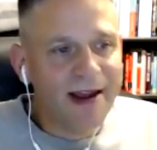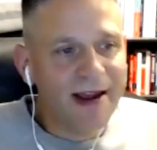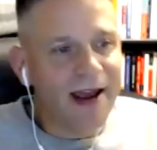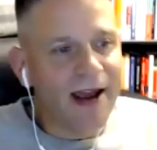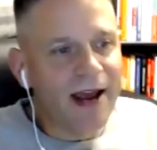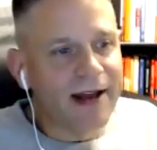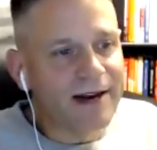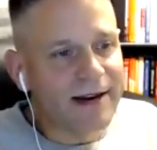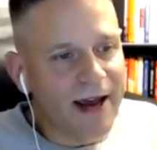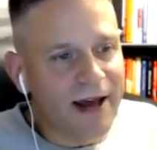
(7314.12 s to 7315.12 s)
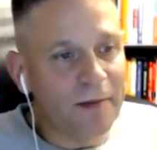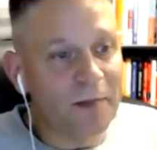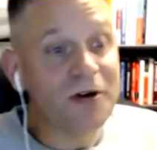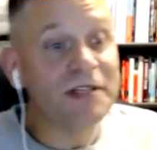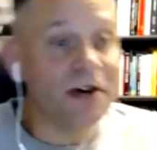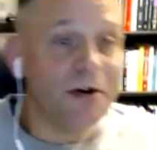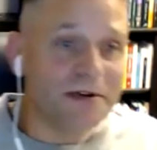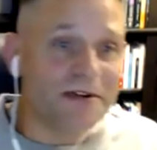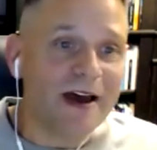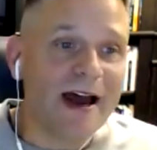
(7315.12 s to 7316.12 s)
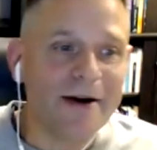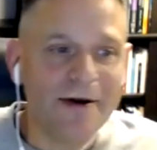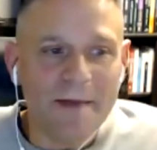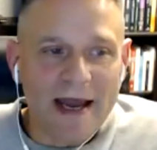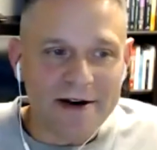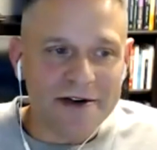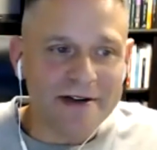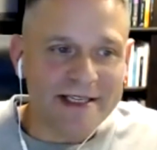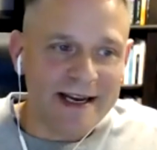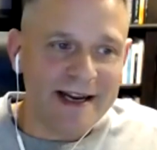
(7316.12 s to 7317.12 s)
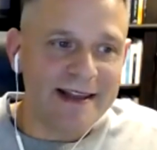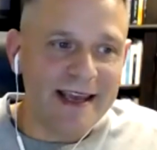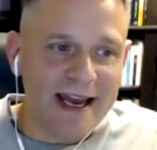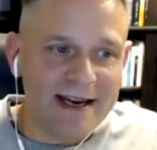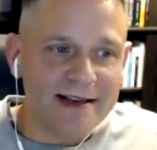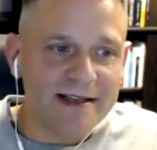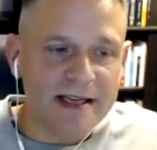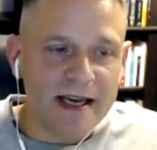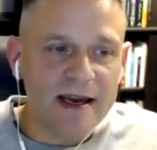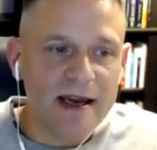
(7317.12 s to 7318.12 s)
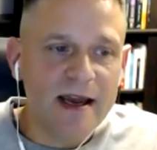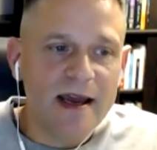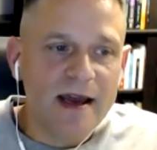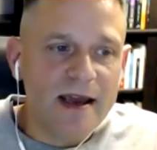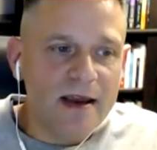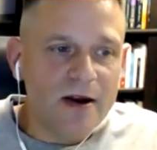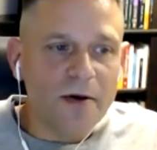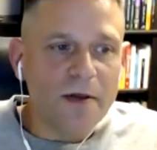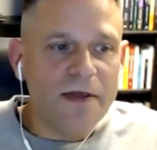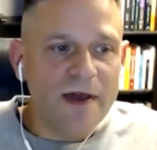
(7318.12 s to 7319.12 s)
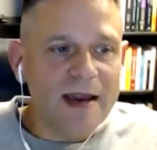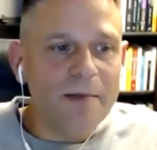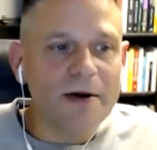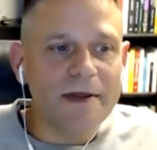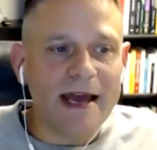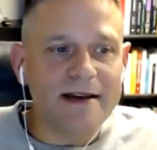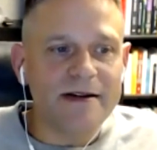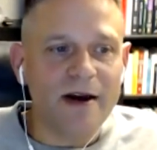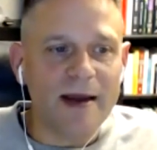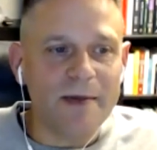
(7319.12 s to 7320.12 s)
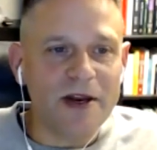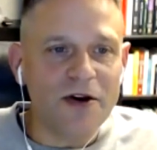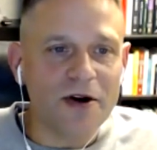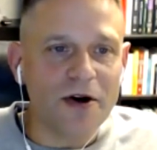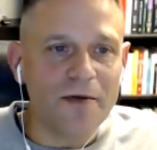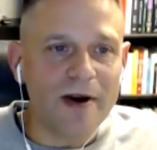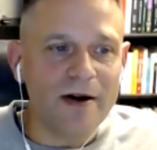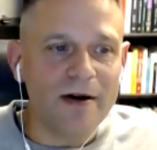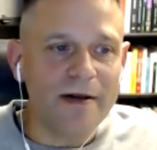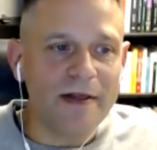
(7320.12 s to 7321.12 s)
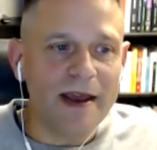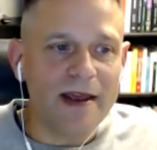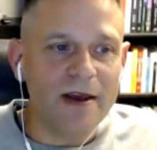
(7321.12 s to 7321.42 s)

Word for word: And uh, the person who was the hiring manager said at the end and said, you know, think about that time in your career that